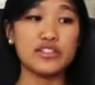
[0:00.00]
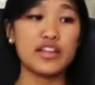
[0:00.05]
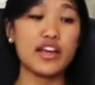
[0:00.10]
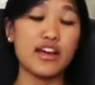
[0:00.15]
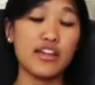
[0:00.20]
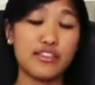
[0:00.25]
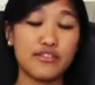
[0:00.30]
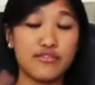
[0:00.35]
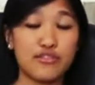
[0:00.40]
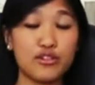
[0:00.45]

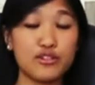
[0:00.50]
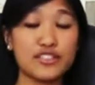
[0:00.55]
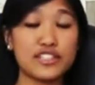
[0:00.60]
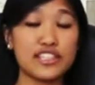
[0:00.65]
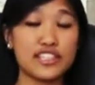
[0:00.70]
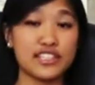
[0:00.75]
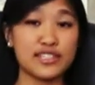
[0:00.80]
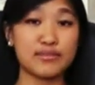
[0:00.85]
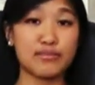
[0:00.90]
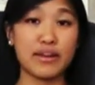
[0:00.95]
The first
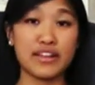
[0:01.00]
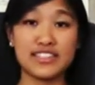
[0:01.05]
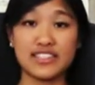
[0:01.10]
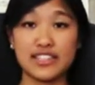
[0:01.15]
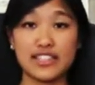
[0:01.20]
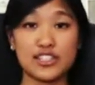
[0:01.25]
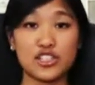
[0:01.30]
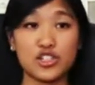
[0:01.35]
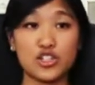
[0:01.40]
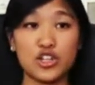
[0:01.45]
is my
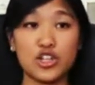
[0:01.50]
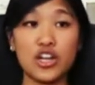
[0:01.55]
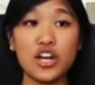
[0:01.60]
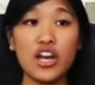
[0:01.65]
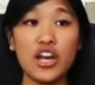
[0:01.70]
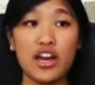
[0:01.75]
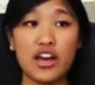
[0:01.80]
sister.